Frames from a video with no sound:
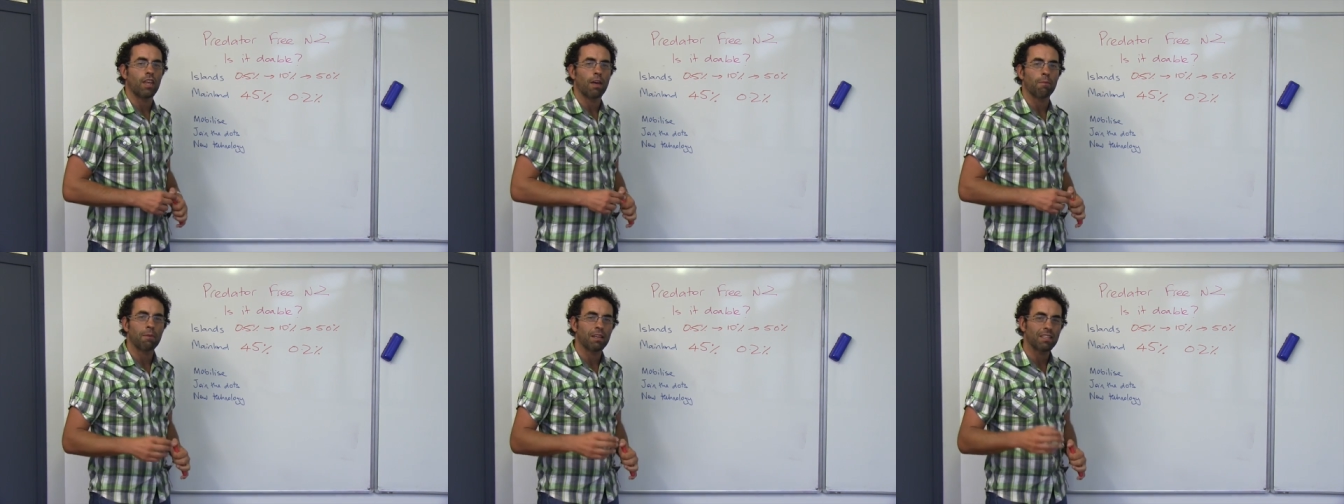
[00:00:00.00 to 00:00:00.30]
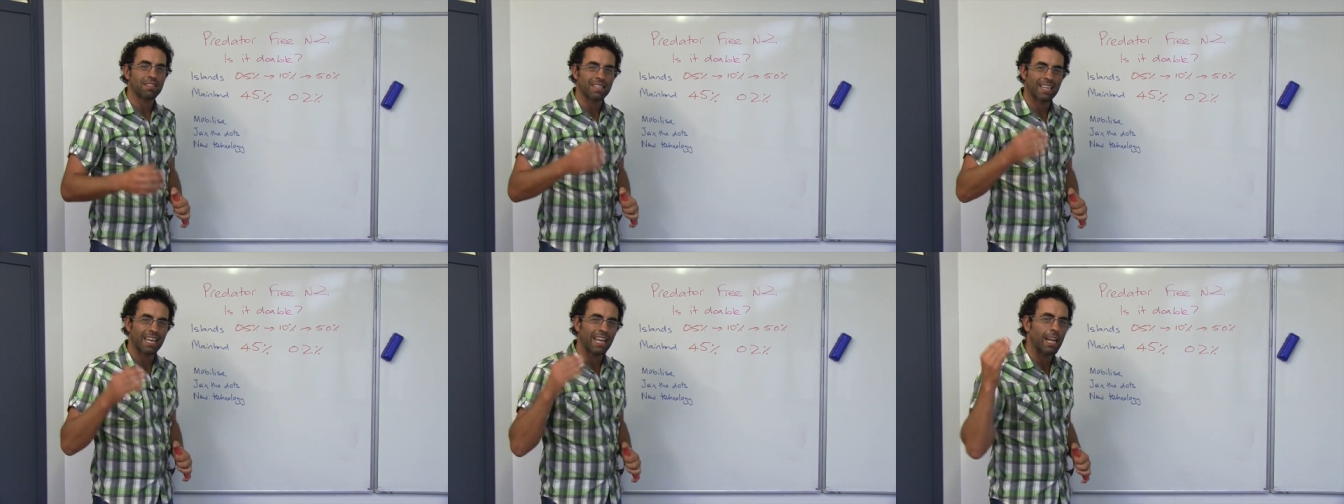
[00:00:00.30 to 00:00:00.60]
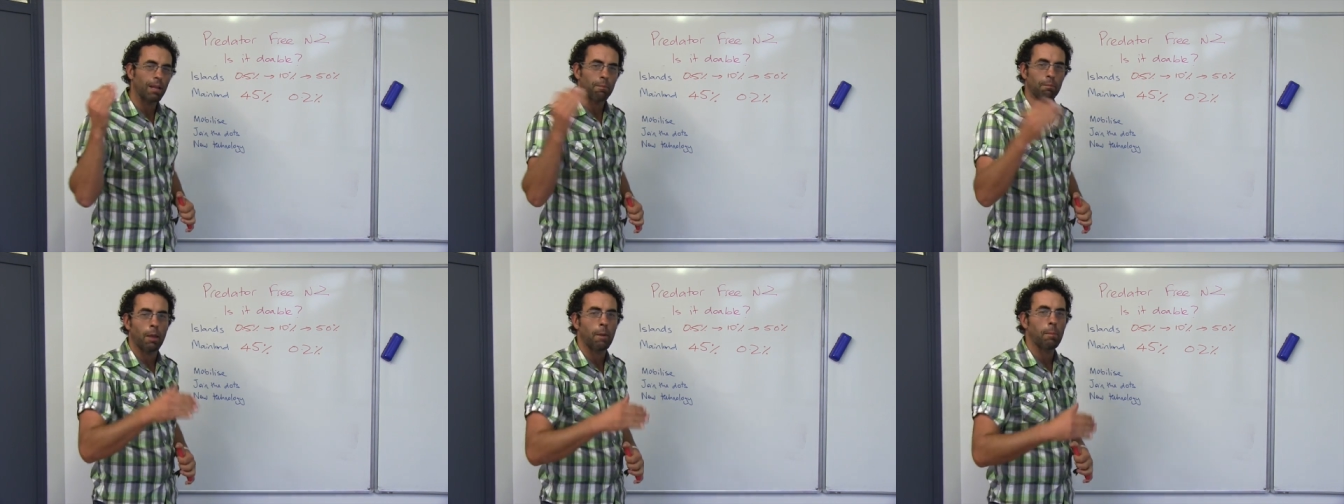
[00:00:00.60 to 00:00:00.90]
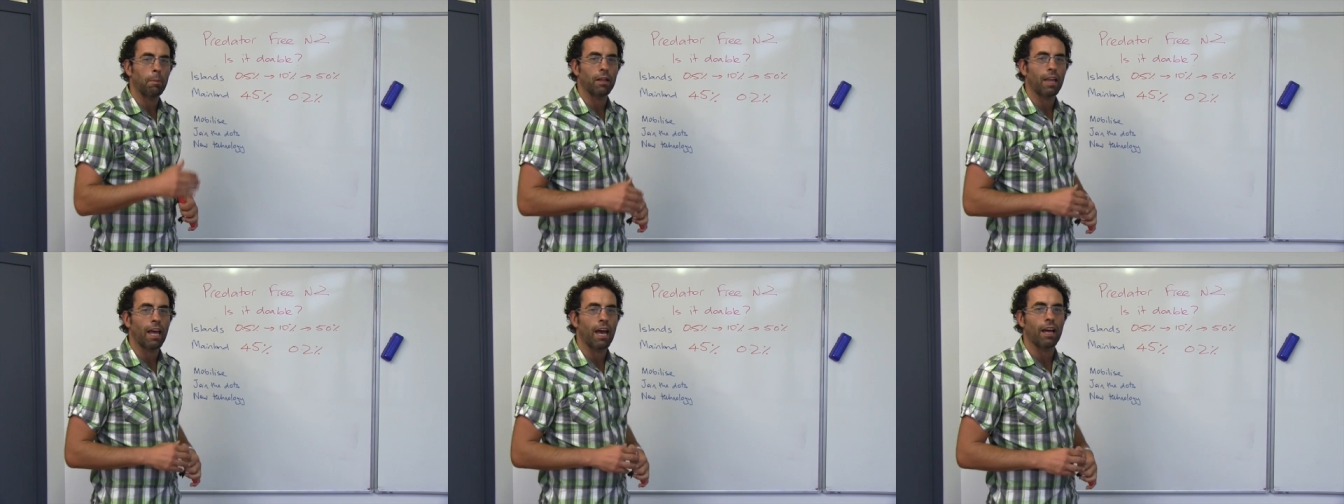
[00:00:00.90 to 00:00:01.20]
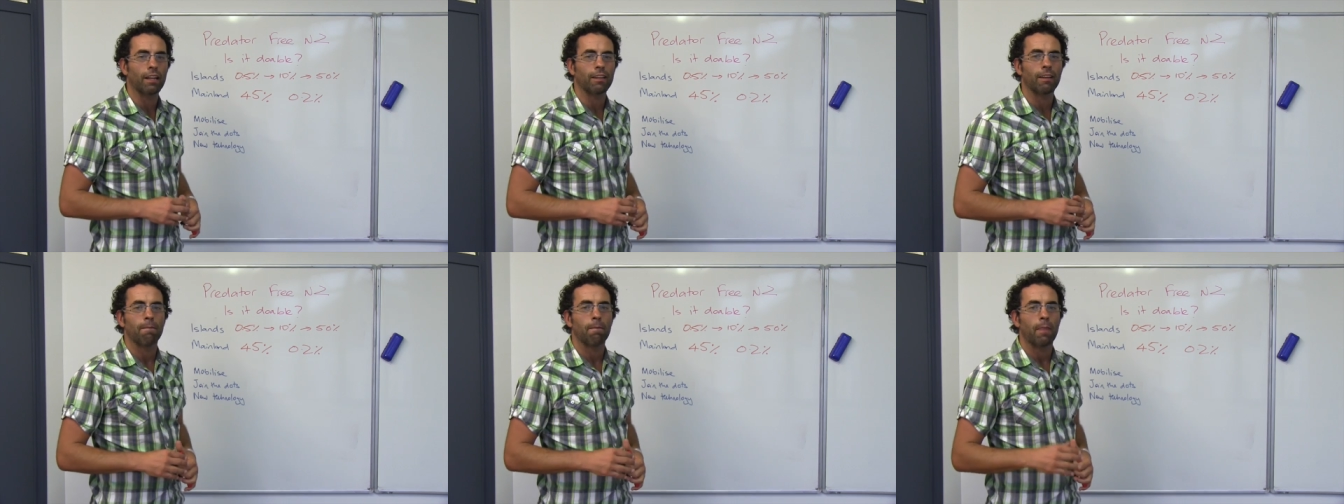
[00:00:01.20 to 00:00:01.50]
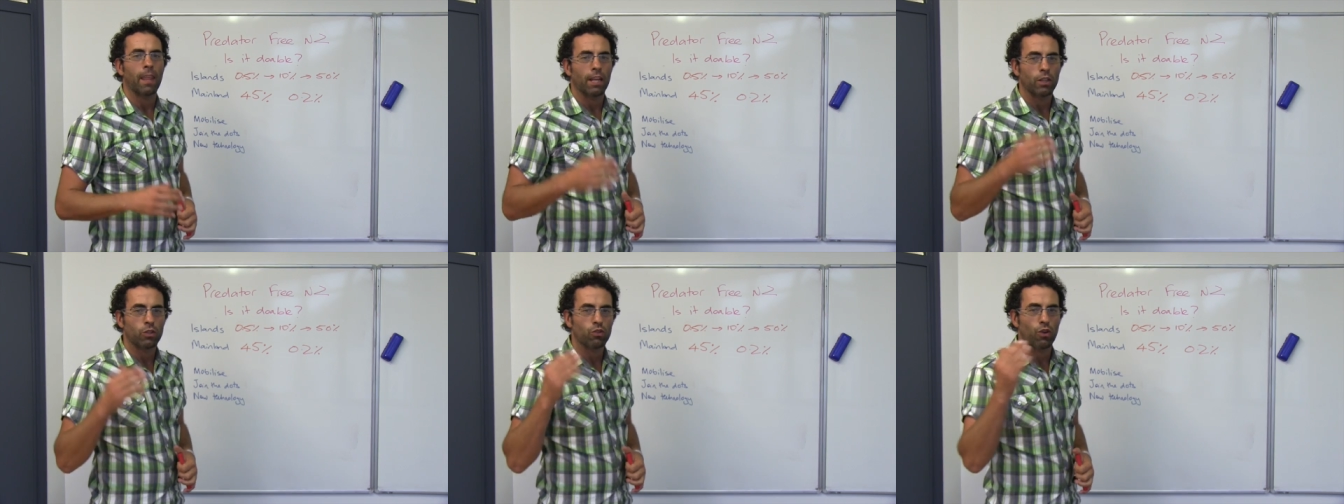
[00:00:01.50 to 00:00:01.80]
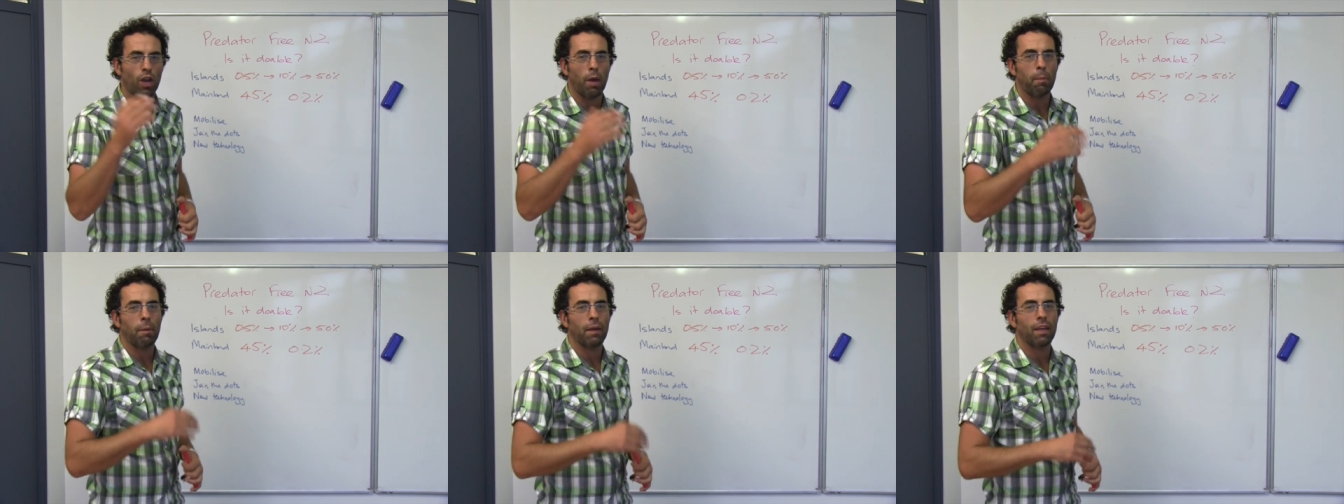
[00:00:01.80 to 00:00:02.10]
That means getting people out,
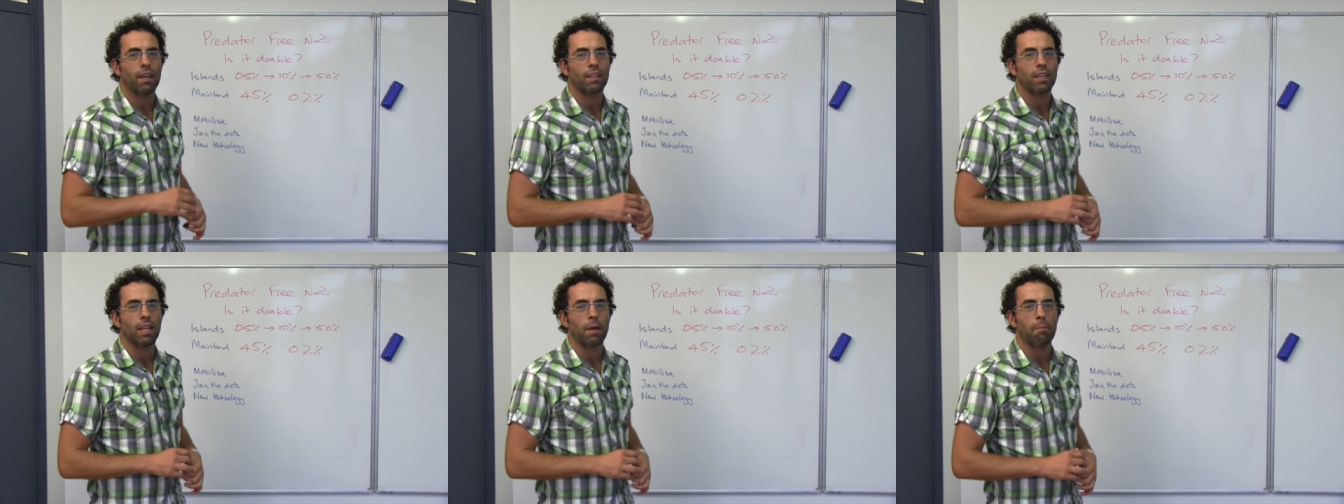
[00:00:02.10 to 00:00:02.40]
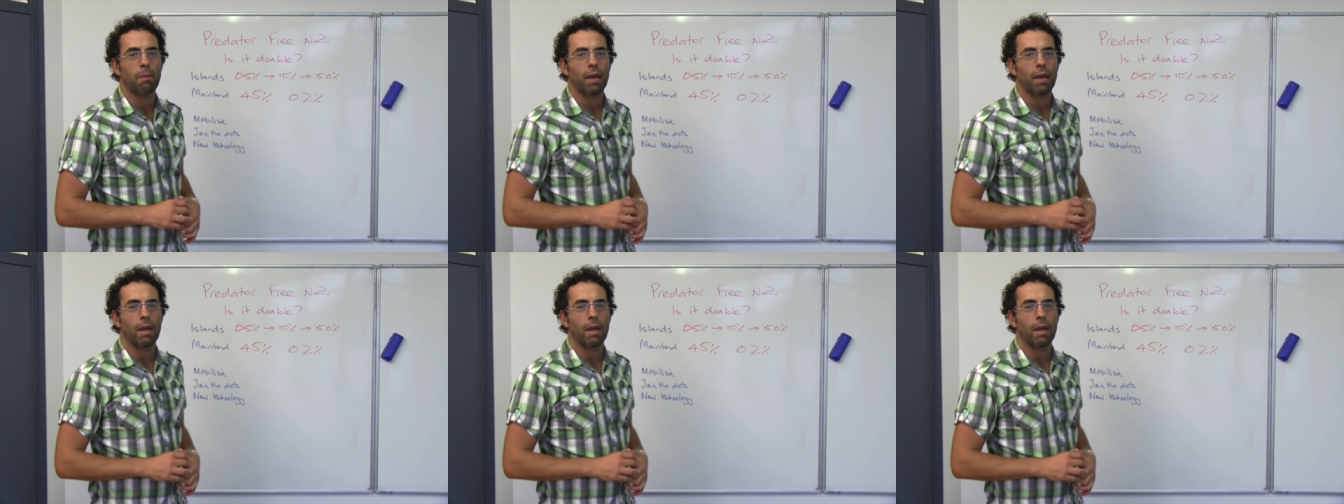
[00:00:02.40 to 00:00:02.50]
trapping in their